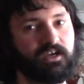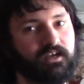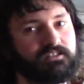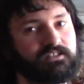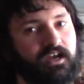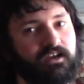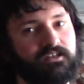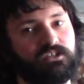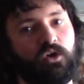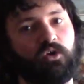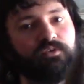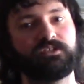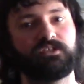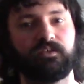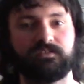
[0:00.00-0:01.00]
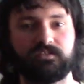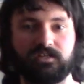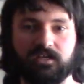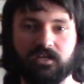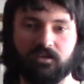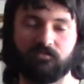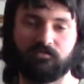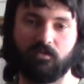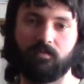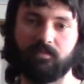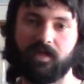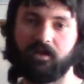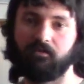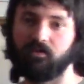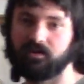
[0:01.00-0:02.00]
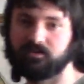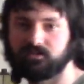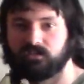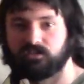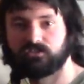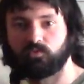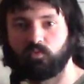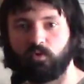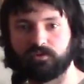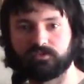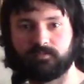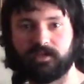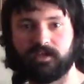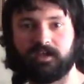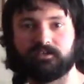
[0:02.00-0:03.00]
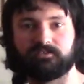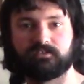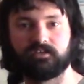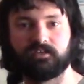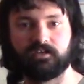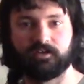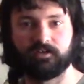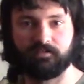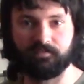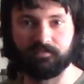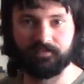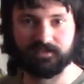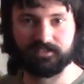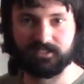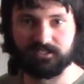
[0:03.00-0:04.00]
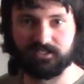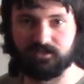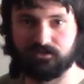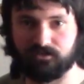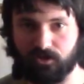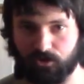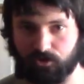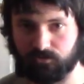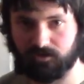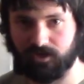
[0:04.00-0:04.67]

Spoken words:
attacks horizontally from their right towards my head. This is a known